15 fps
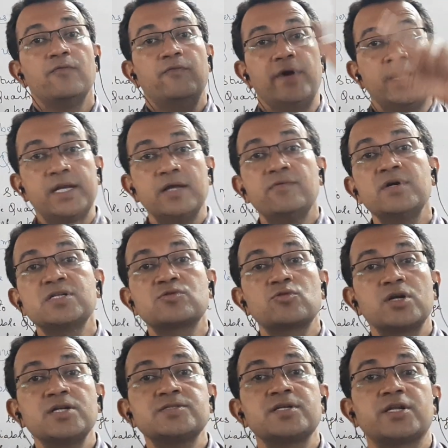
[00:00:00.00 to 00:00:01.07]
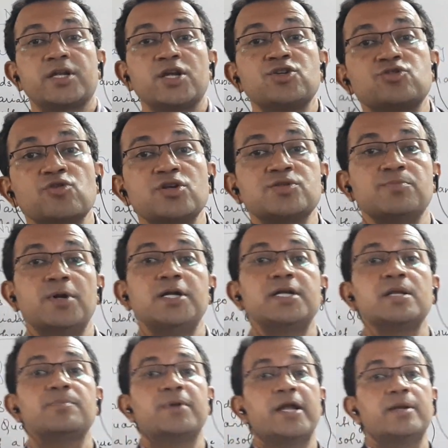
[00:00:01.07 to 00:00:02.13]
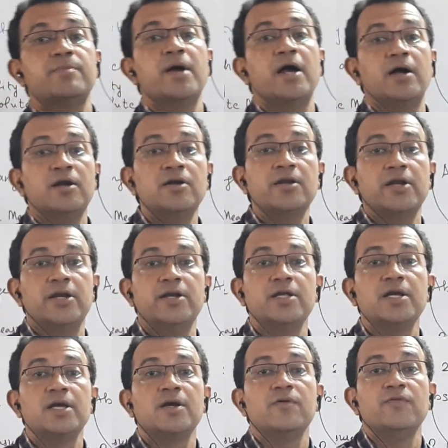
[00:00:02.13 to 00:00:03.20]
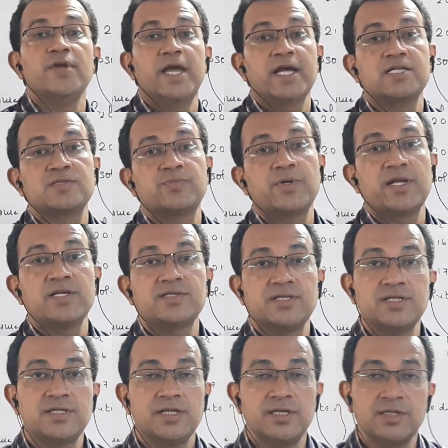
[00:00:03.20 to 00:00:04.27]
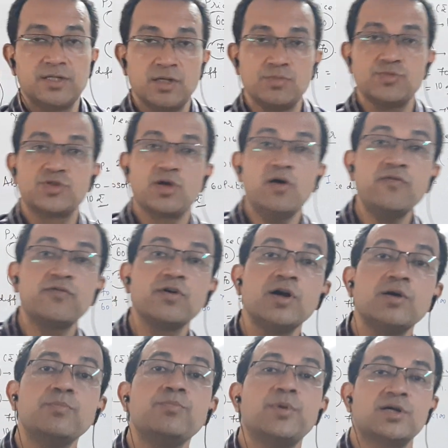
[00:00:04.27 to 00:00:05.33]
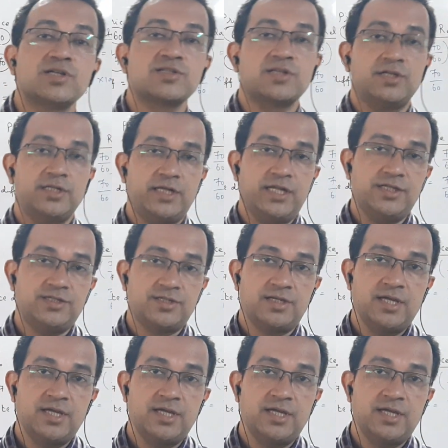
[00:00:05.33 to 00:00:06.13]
Whenever students the ratio is multiplied by 100, we express it in terms of percentage.